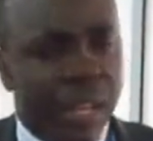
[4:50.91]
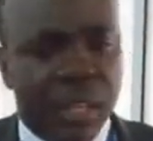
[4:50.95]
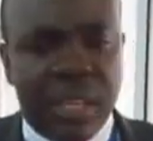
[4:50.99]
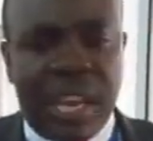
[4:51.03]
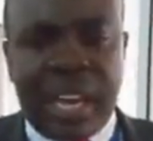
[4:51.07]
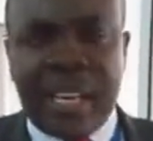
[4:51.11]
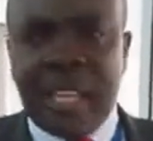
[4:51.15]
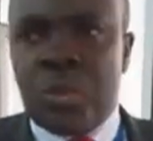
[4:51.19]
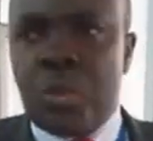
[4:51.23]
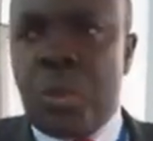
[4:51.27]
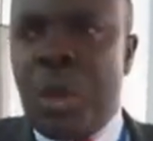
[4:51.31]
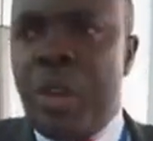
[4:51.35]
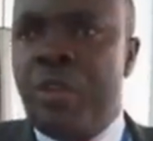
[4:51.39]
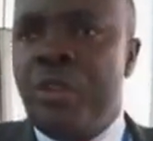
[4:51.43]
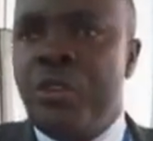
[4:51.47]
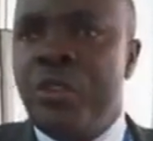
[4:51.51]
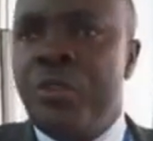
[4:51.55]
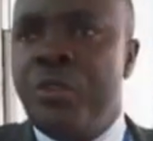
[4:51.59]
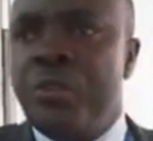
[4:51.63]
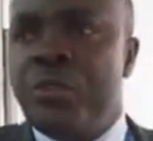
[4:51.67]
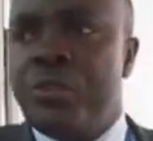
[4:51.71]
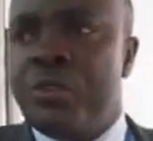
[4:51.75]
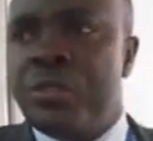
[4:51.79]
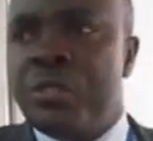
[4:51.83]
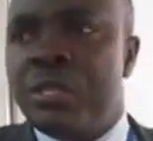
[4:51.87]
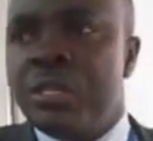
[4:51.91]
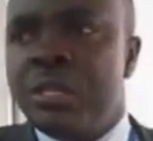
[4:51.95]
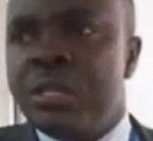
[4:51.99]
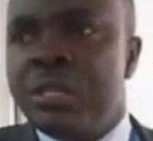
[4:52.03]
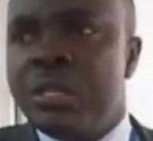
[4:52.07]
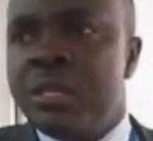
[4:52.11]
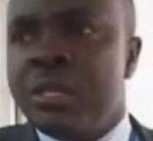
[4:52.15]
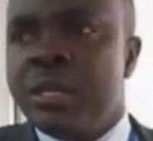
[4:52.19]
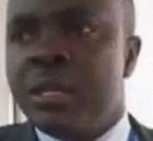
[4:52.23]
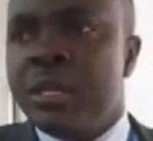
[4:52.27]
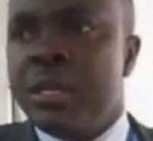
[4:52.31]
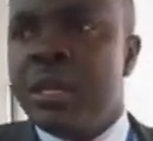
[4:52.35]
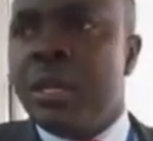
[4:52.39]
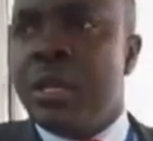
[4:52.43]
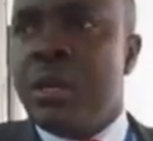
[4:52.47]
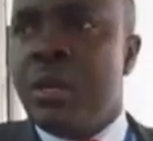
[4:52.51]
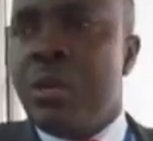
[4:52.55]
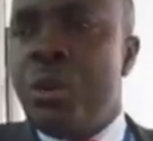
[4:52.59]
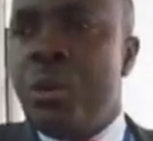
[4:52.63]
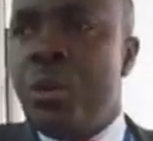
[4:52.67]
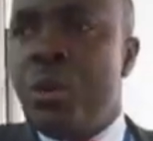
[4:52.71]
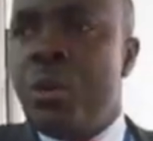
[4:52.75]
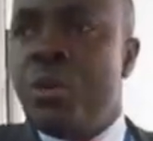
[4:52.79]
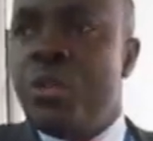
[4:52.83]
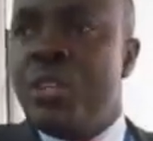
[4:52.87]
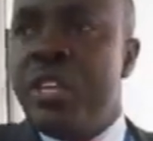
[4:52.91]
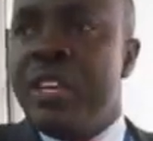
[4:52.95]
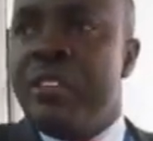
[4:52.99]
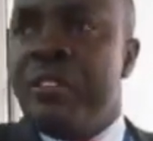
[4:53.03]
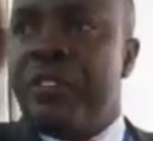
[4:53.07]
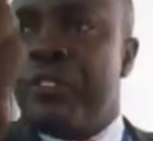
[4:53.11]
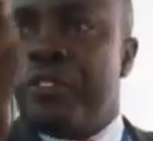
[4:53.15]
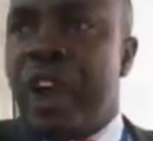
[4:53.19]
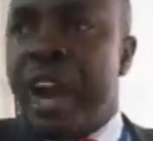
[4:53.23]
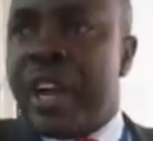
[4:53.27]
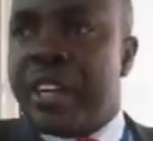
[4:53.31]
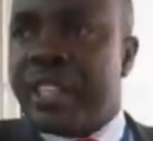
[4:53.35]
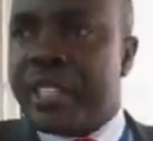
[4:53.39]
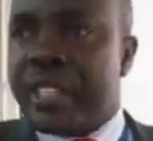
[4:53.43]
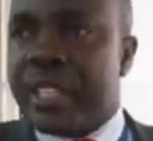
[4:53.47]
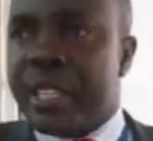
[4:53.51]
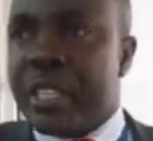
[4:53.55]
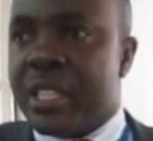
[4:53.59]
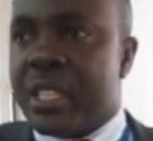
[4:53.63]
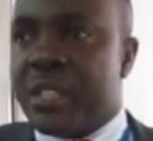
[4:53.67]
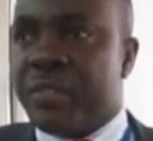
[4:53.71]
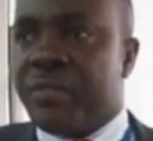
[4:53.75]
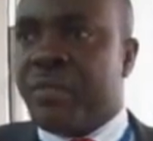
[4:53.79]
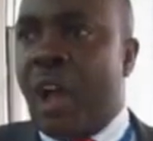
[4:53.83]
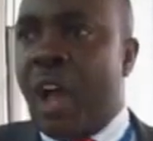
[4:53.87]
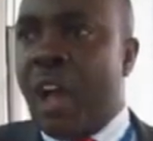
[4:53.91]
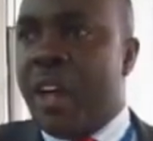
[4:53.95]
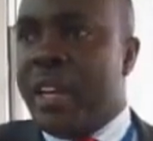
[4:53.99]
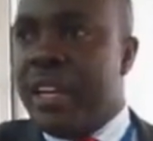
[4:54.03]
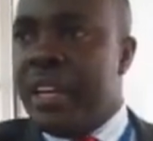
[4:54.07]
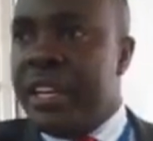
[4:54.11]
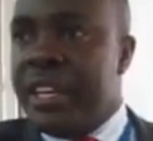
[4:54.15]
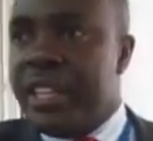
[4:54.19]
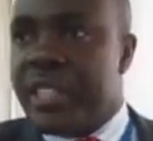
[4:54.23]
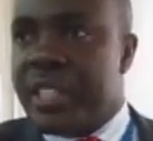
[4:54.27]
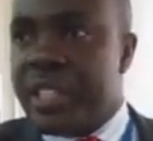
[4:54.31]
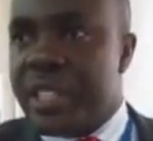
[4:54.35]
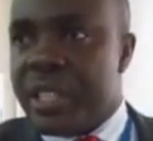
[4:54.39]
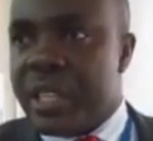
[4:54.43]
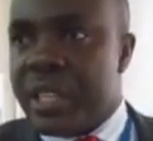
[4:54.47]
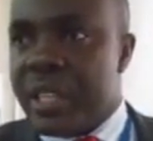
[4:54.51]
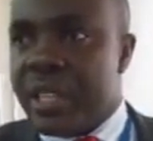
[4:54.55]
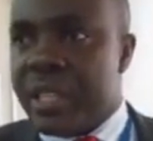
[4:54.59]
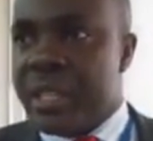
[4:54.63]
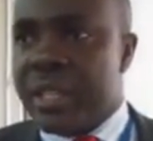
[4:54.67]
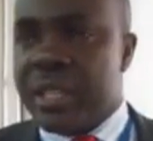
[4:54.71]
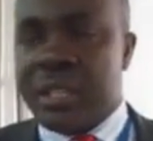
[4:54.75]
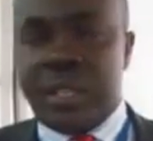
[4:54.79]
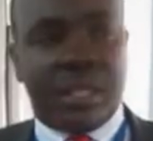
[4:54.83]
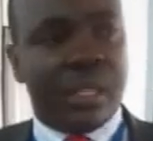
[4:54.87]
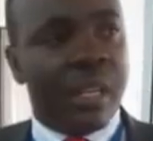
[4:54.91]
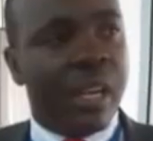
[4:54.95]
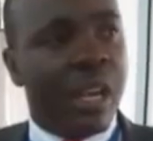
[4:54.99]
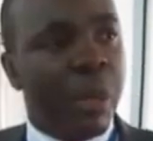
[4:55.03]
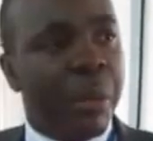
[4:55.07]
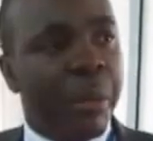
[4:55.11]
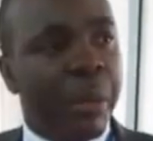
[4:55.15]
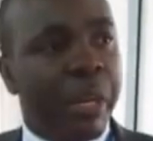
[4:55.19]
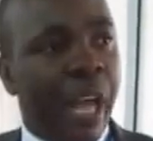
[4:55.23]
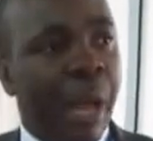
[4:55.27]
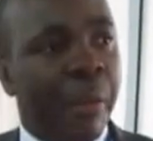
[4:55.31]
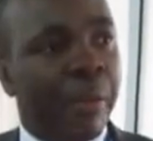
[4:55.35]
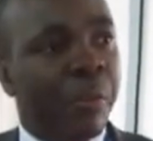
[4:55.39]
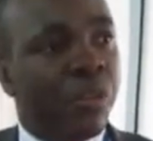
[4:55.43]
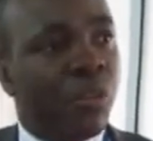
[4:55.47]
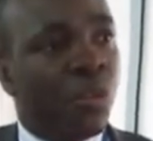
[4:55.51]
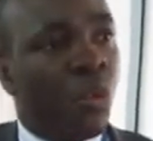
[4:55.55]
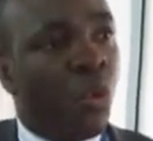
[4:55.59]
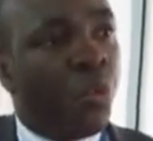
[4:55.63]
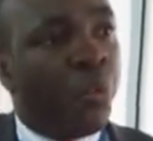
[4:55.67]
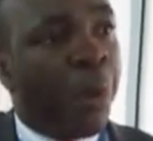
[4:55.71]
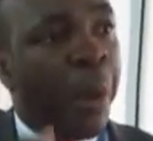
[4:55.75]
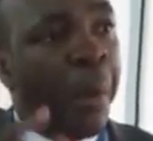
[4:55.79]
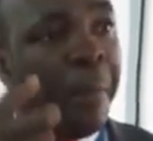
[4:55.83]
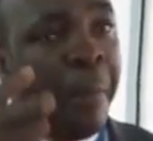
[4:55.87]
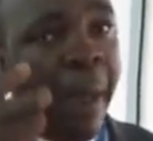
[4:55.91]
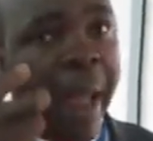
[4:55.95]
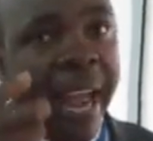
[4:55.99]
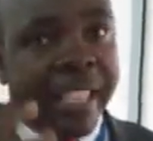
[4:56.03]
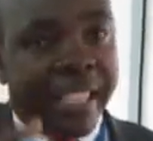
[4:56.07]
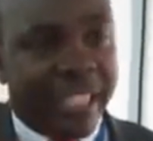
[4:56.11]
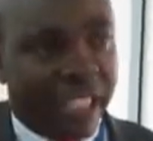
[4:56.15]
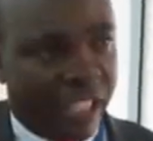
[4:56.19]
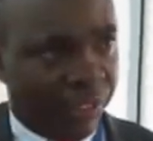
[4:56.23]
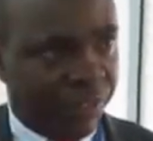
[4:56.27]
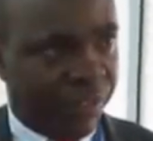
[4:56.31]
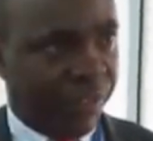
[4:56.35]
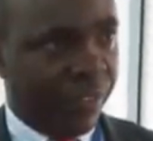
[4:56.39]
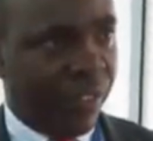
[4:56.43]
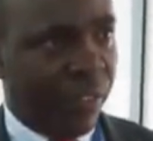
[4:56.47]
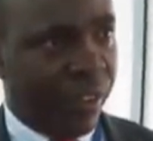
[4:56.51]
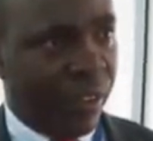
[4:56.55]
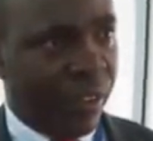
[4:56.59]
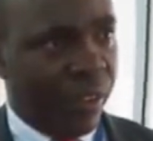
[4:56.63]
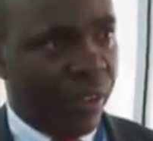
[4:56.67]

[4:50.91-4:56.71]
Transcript: That is why you've seen those infractions, violations become so repetitive.